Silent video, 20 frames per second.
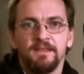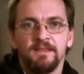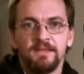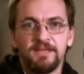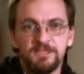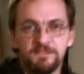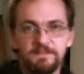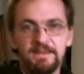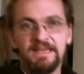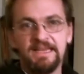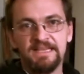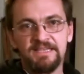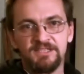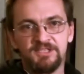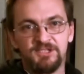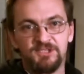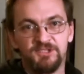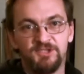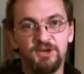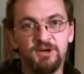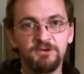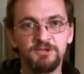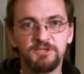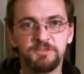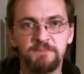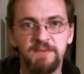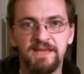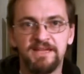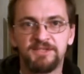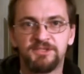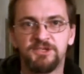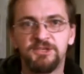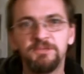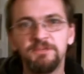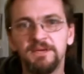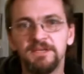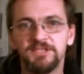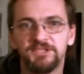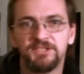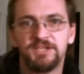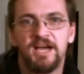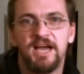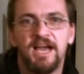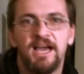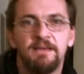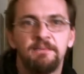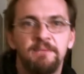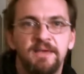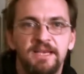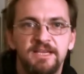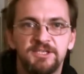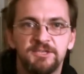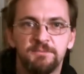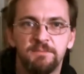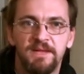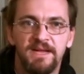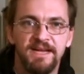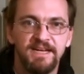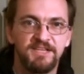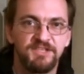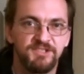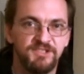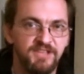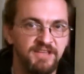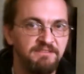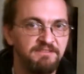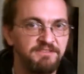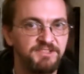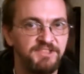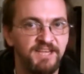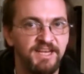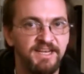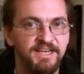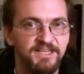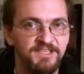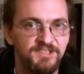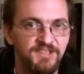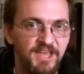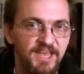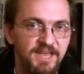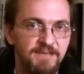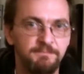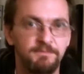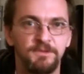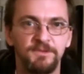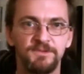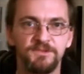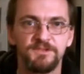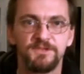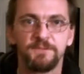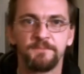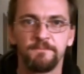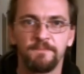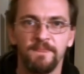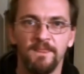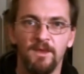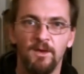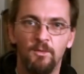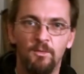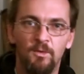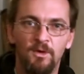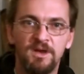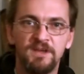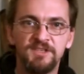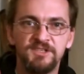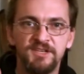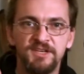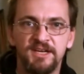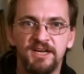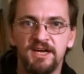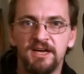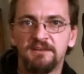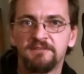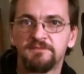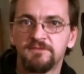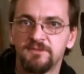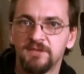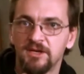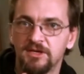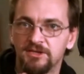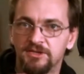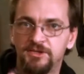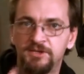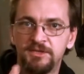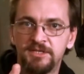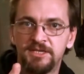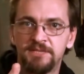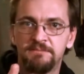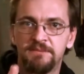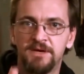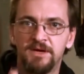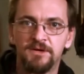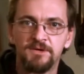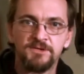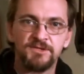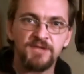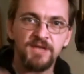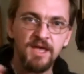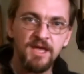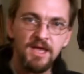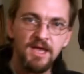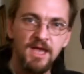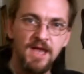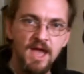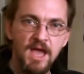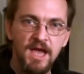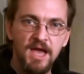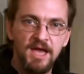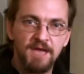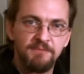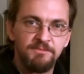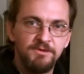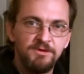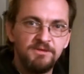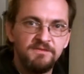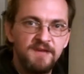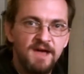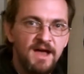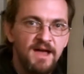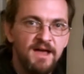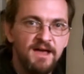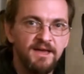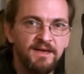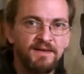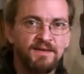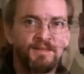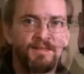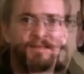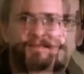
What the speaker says: This means don't spend too much time explaining 17 examples. 1's enough, 2 at the most, and move on.